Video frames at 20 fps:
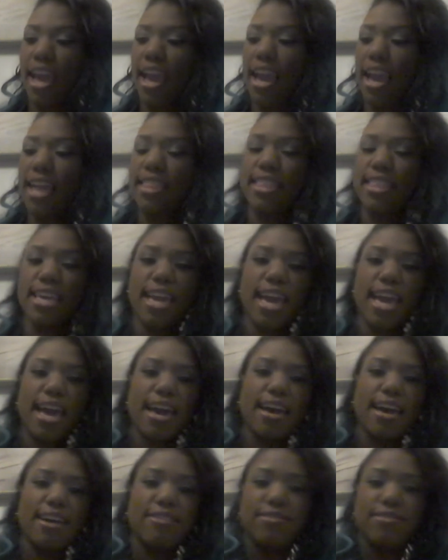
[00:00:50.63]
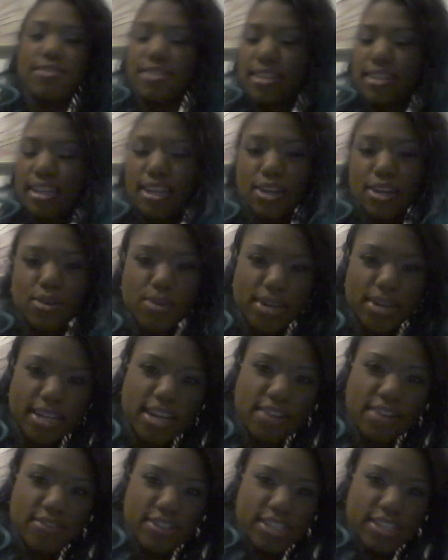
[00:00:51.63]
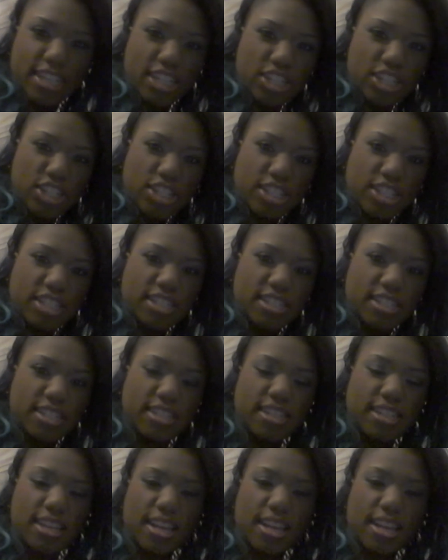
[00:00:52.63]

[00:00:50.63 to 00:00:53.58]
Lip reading: And they have, a quick conversation,